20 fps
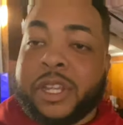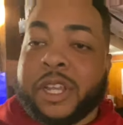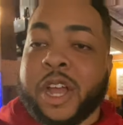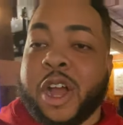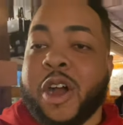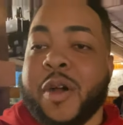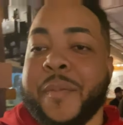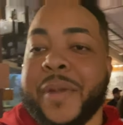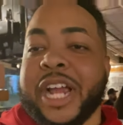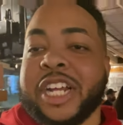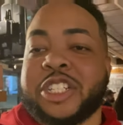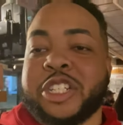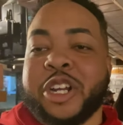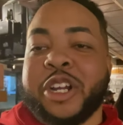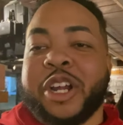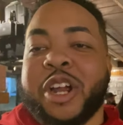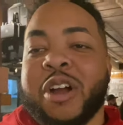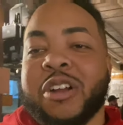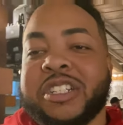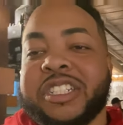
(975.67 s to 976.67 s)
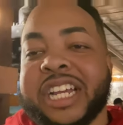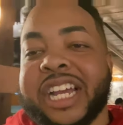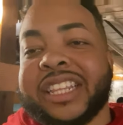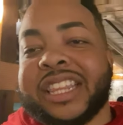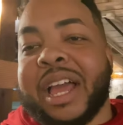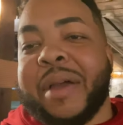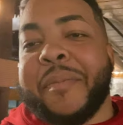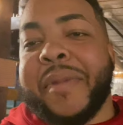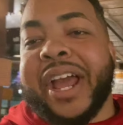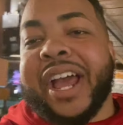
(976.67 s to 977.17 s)
Yo, make sure you go check
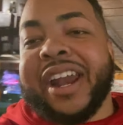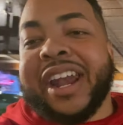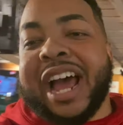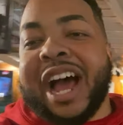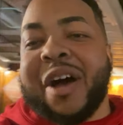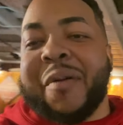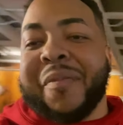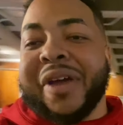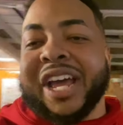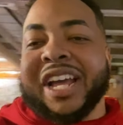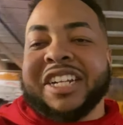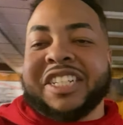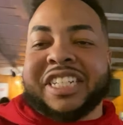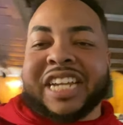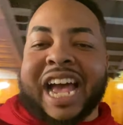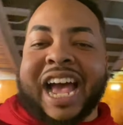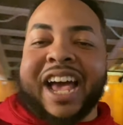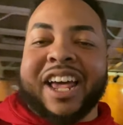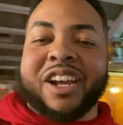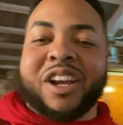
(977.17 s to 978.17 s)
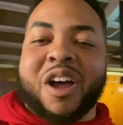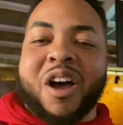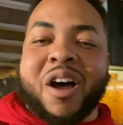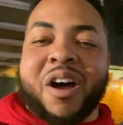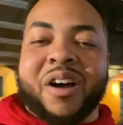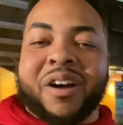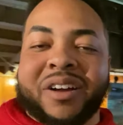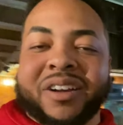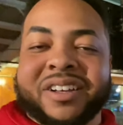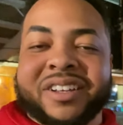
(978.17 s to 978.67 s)
that man out, man. Chad
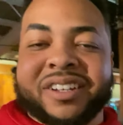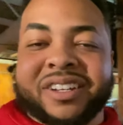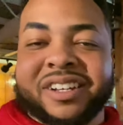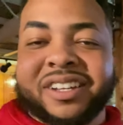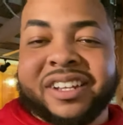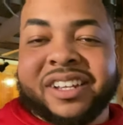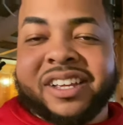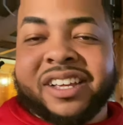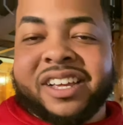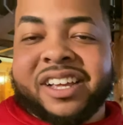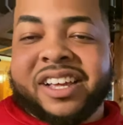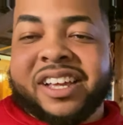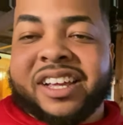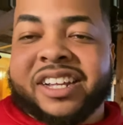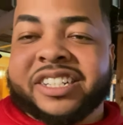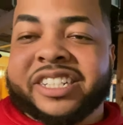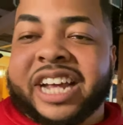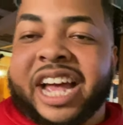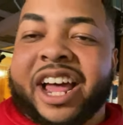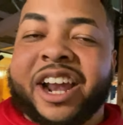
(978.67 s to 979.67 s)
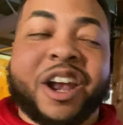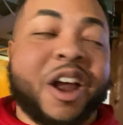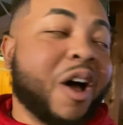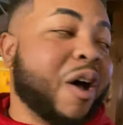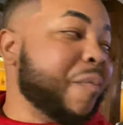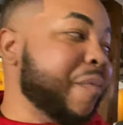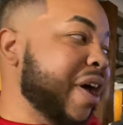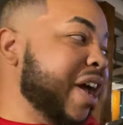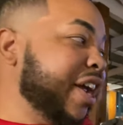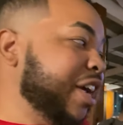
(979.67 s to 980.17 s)
Long. Chad
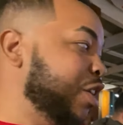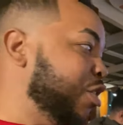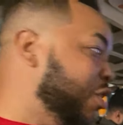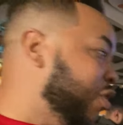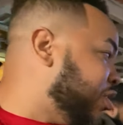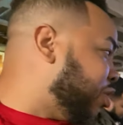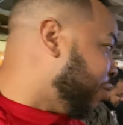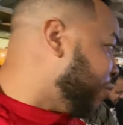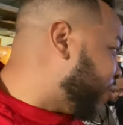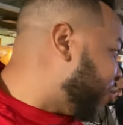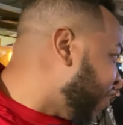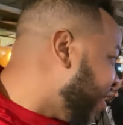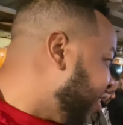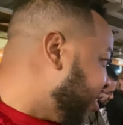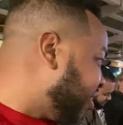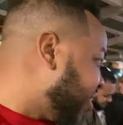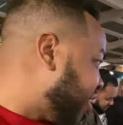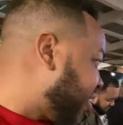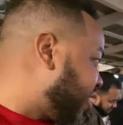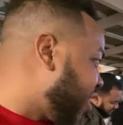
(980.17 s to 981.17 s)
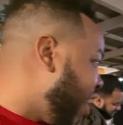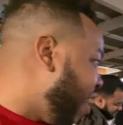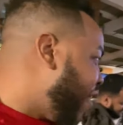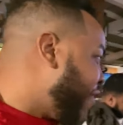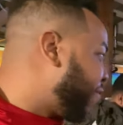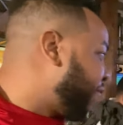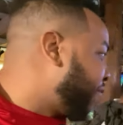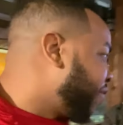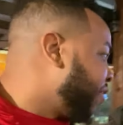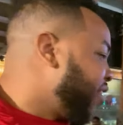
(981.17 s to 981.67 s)
Long, man, he's doing some crazy stuff.
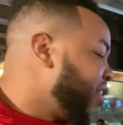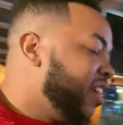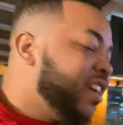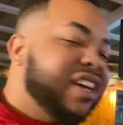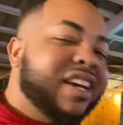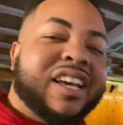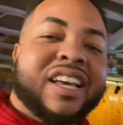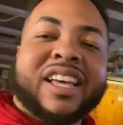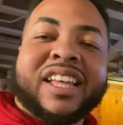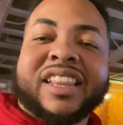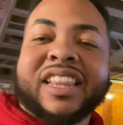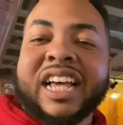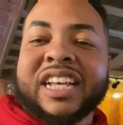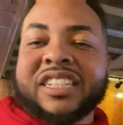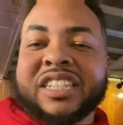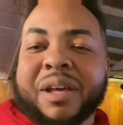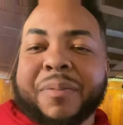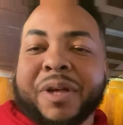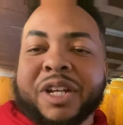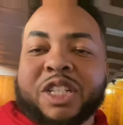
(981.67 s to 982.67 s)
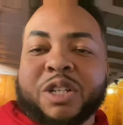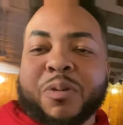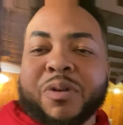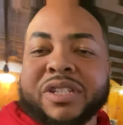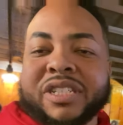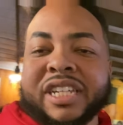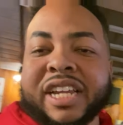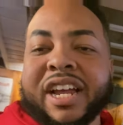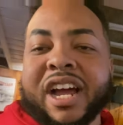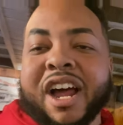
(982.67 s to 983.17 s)
That's something that you would
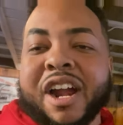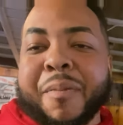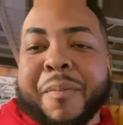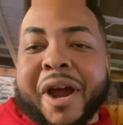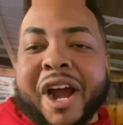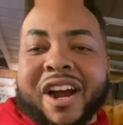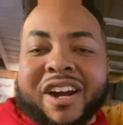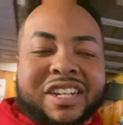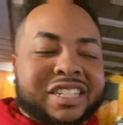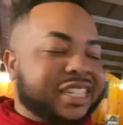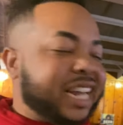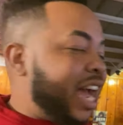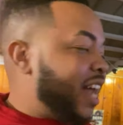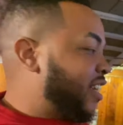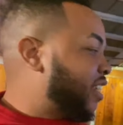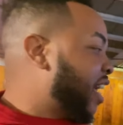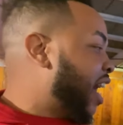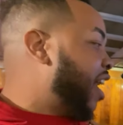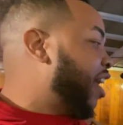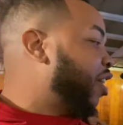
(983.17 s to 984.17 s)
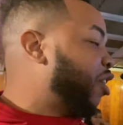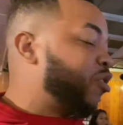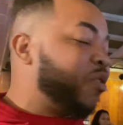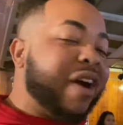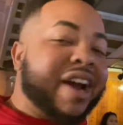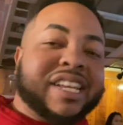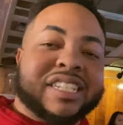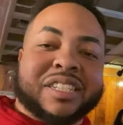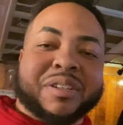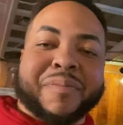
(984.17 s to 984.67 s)
see on America's Got Talent.
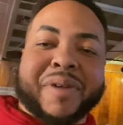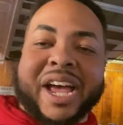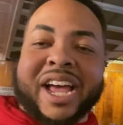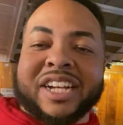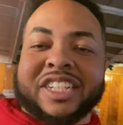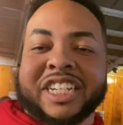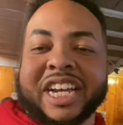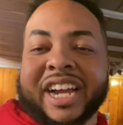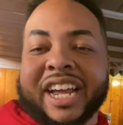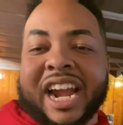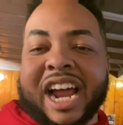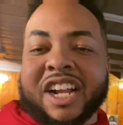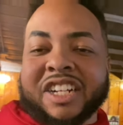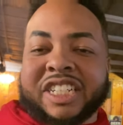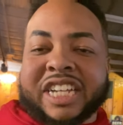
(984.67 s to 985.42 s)
Crazy, man. Check it out.